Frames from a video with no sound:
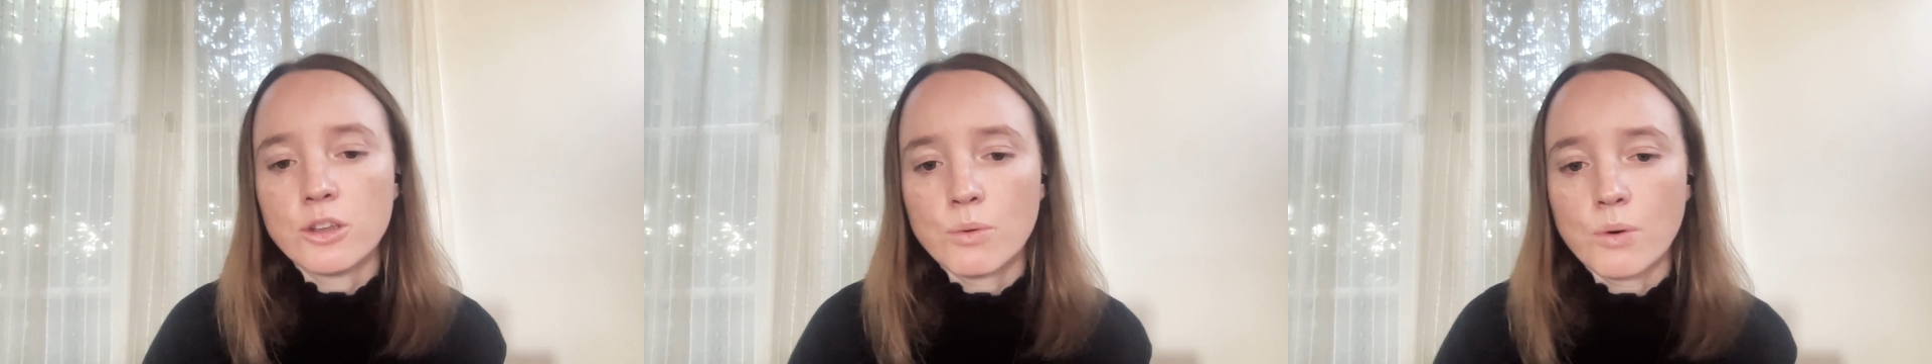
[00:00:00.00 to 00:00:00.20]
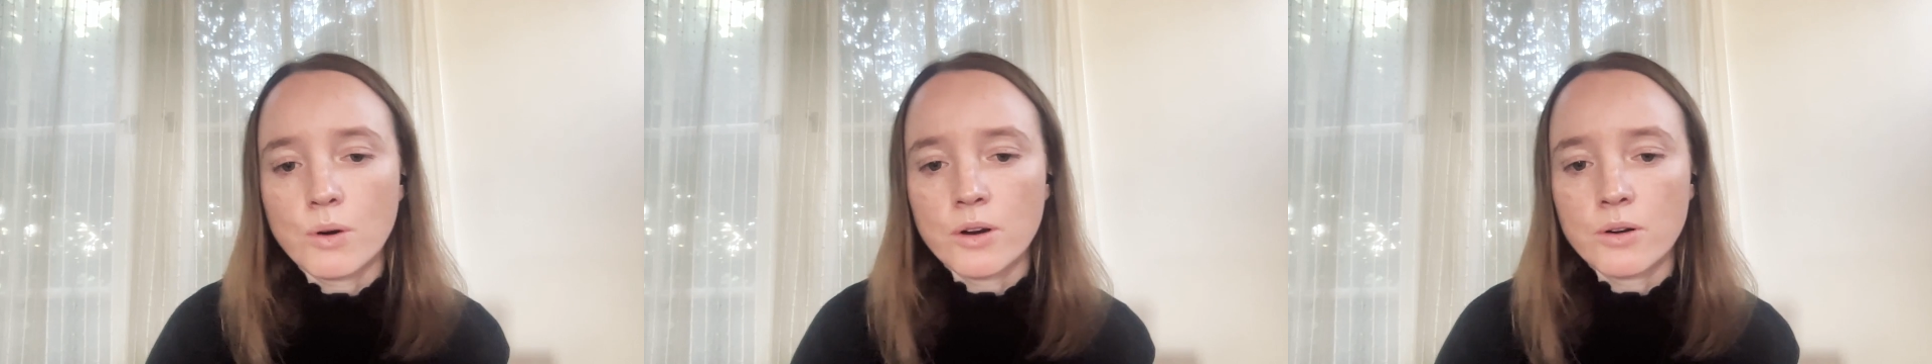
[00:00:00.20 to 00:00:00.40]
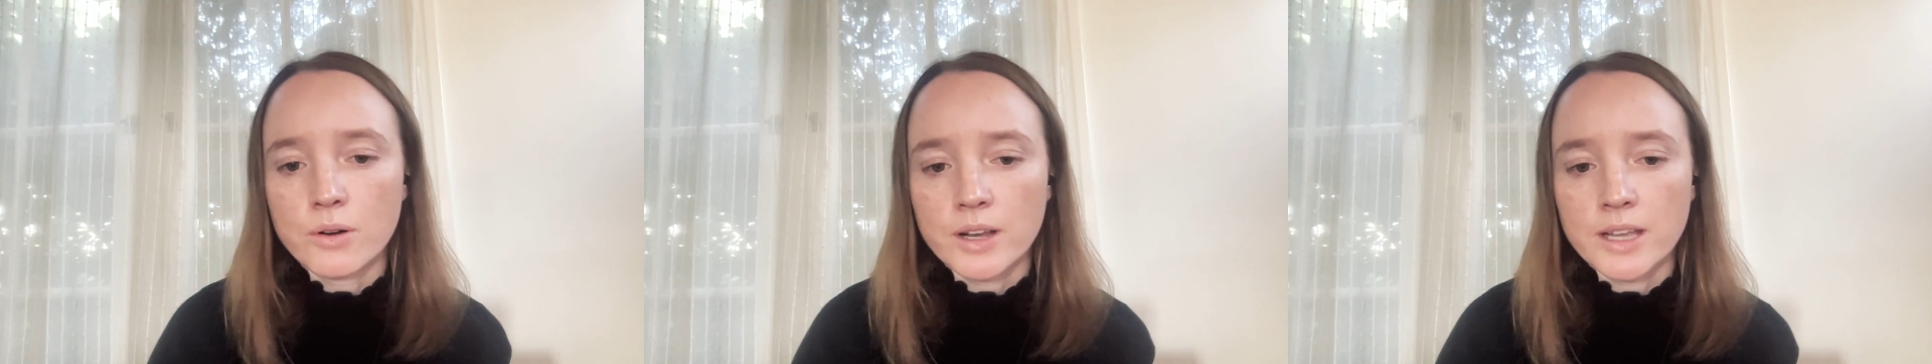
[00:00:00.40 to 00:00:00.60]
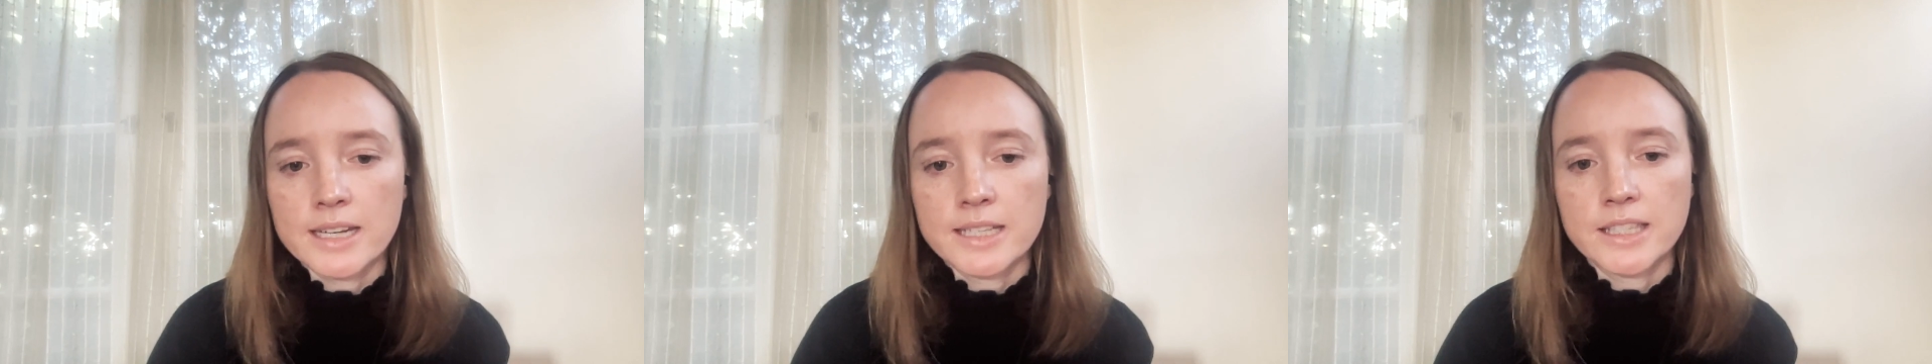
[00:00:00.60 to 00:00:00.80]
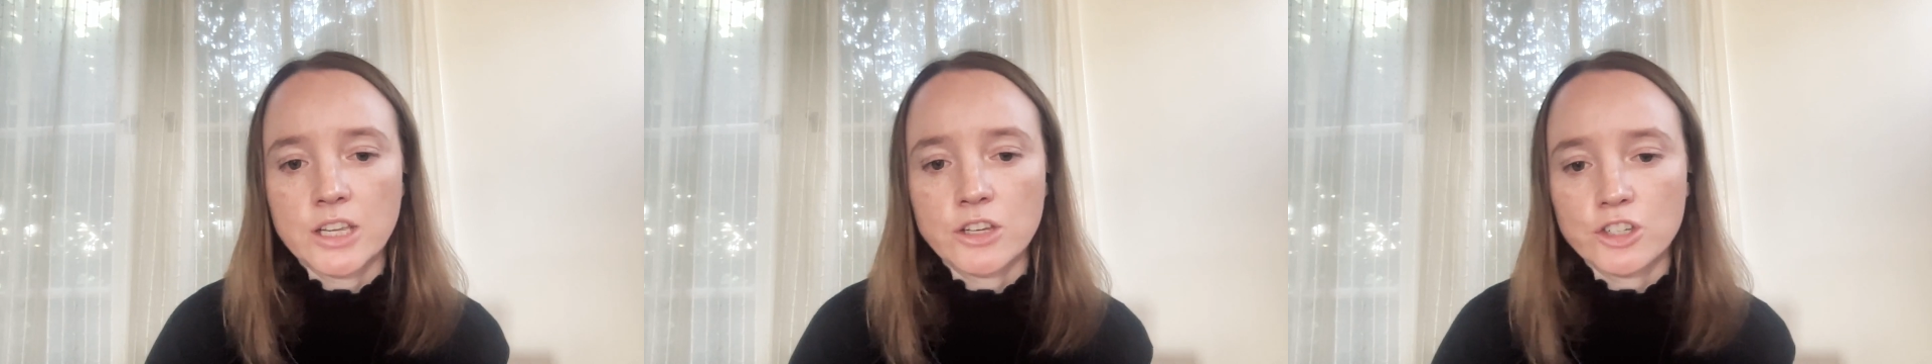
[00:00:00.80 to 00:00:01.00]
your
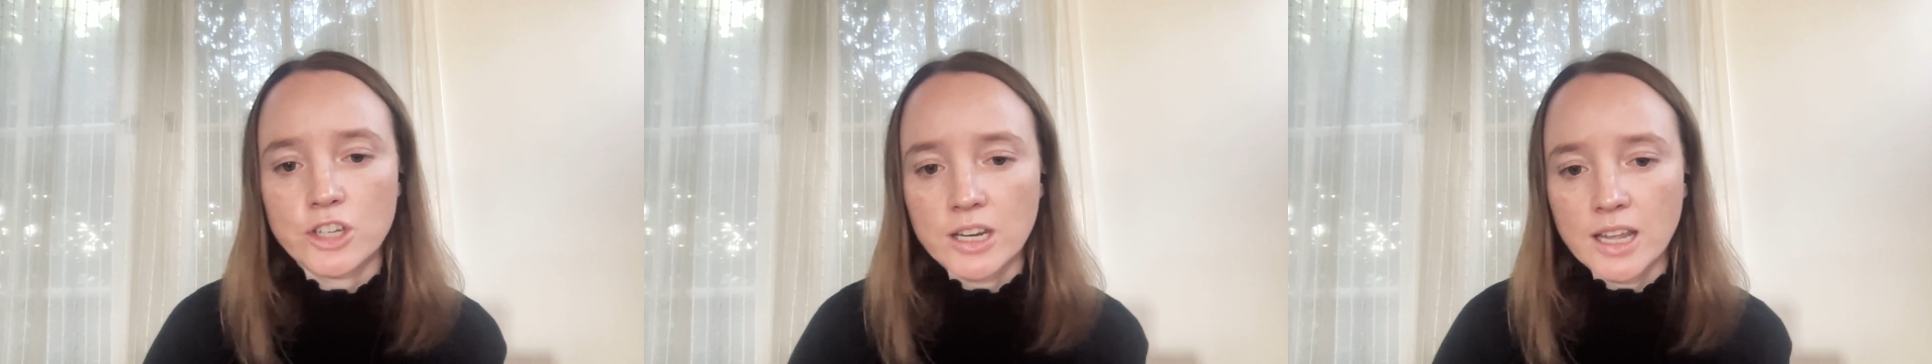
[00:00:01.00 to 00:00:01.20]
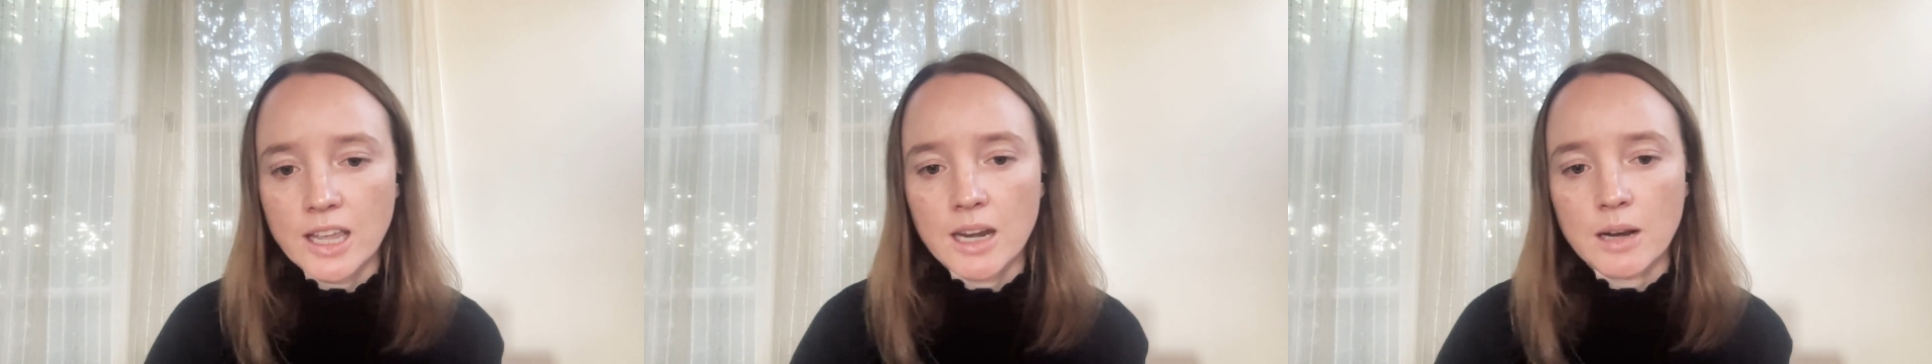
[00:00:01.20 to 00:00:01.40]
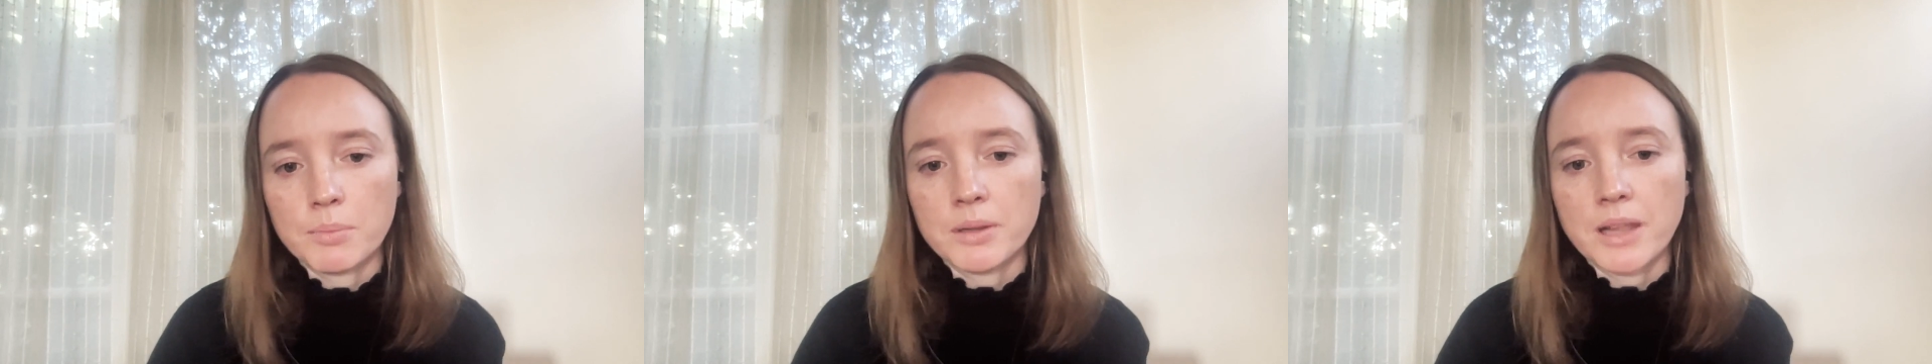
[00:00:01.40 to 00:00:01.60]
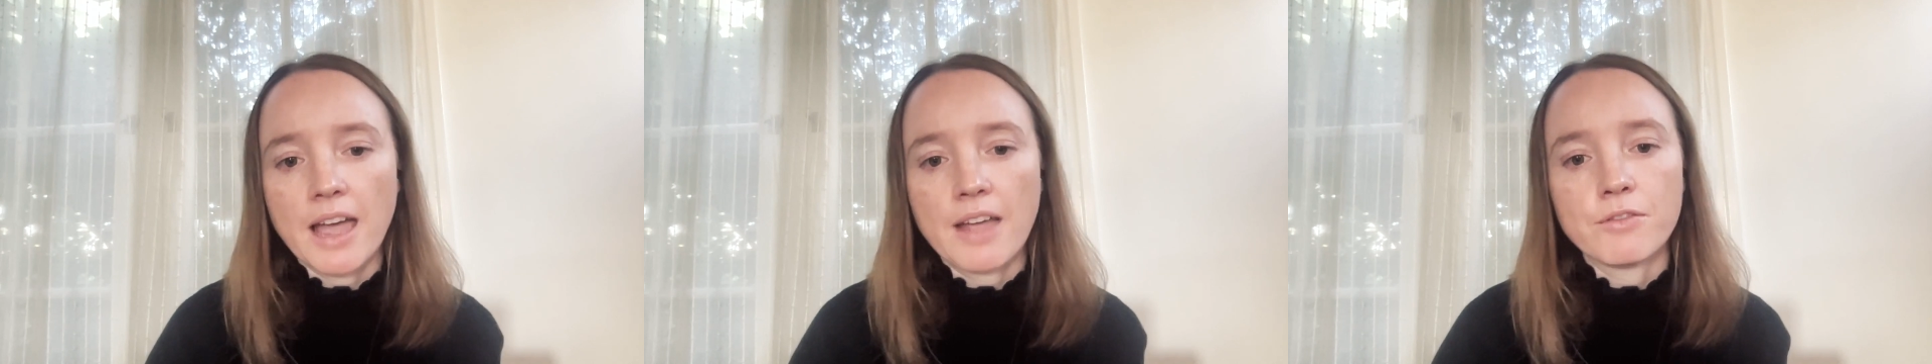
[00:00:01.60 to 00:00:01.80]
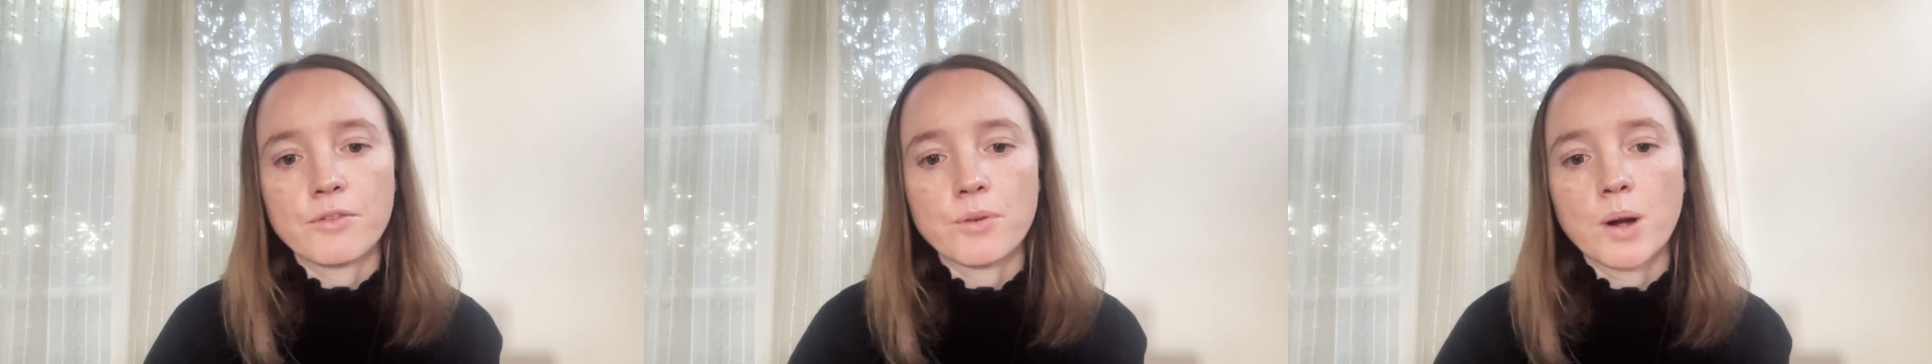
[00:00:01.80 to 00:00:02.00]
organization can
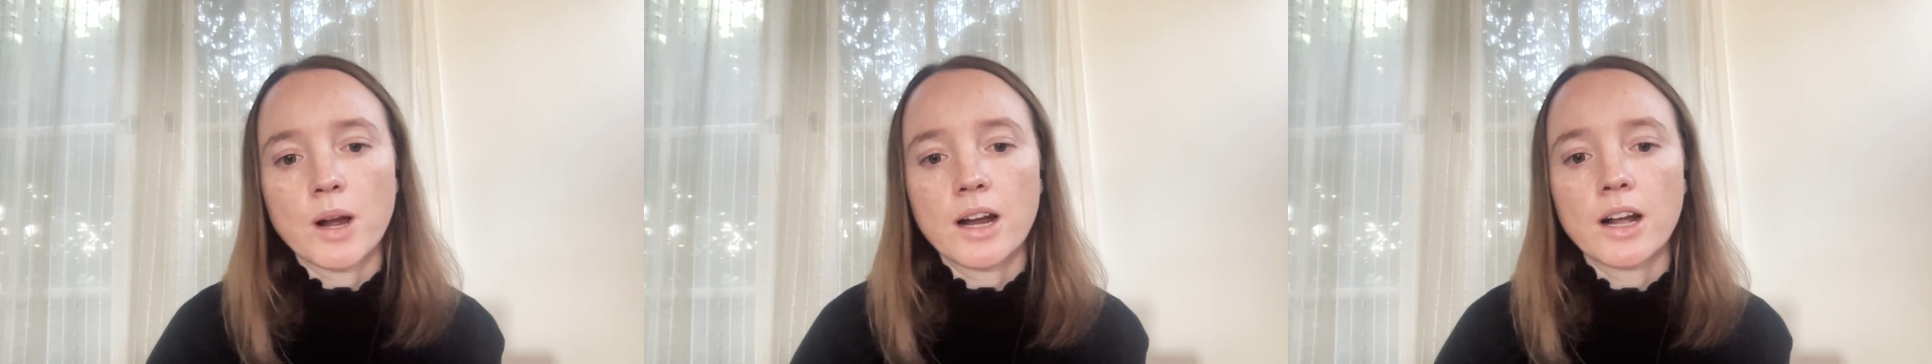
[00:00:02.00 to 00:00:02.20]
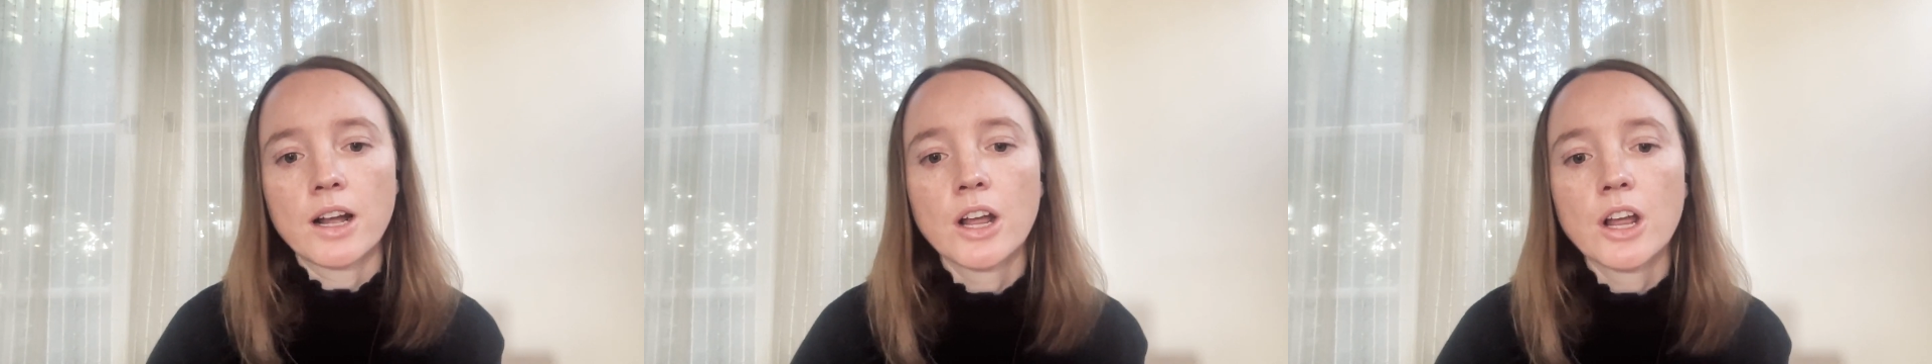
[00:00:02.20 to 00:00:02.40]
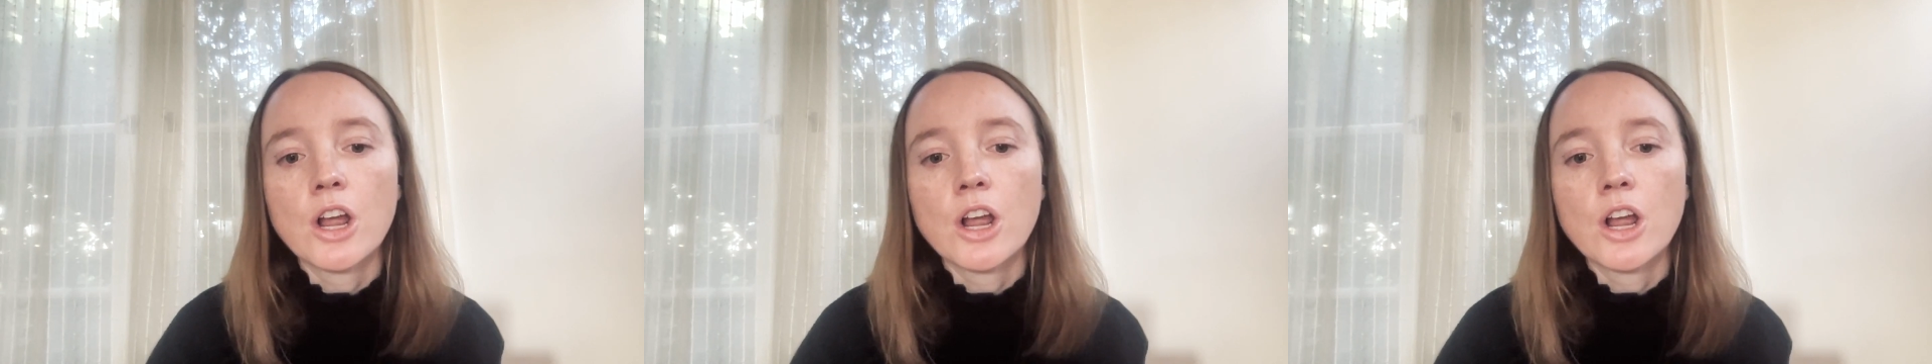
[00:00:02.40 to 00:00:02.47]
apply for.